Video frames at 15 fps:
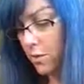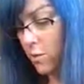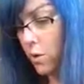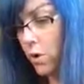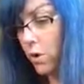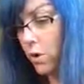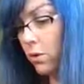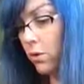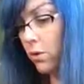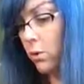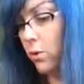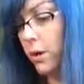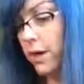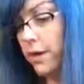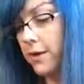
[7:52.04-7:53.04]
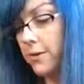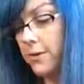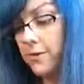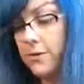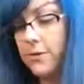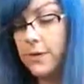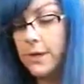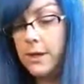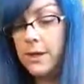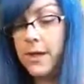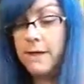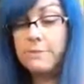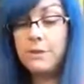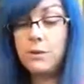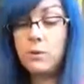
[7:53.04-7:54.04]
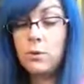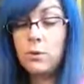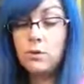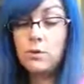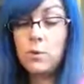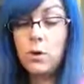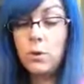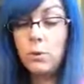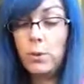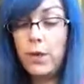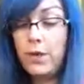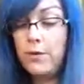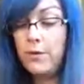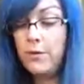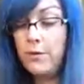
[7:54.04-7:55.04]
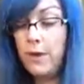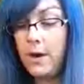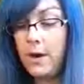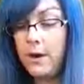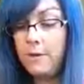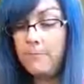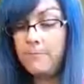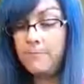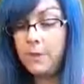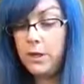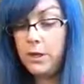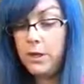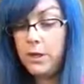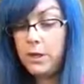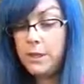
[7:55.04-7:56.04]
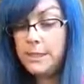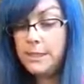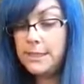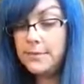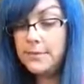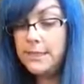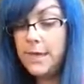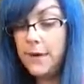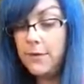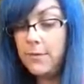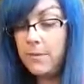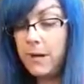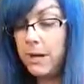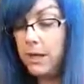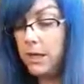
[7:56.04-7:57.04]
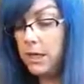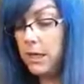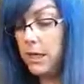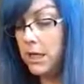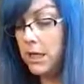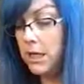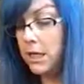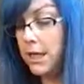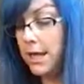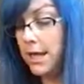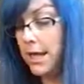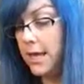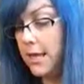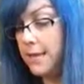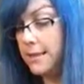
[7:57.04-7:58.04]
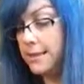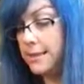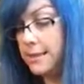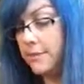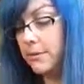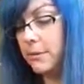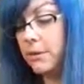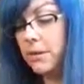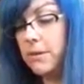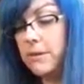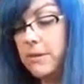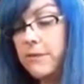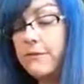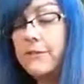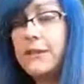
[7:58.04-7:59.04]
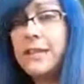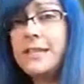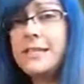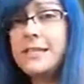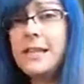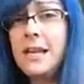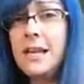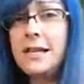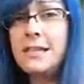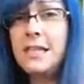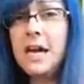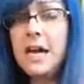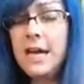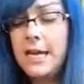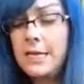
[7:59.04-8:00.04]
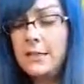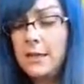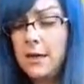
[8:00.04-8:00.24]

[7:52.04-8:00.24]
wool with the Heavenly Wools wool with some South American and some Columbia fleece that I dyed